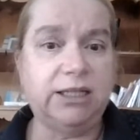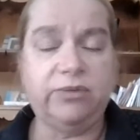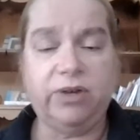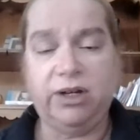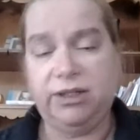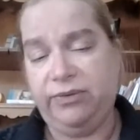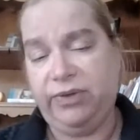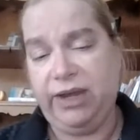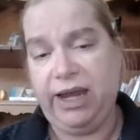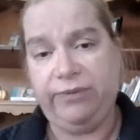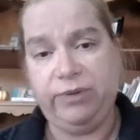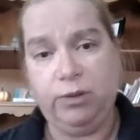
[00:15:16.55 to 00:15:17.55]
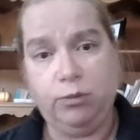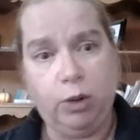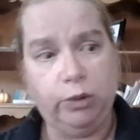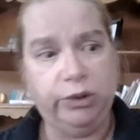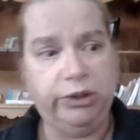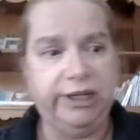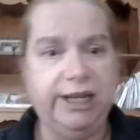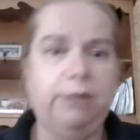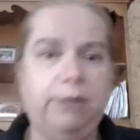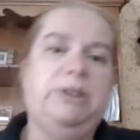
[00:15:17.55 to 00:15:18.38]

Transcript: as far as if they have pneumonia or not.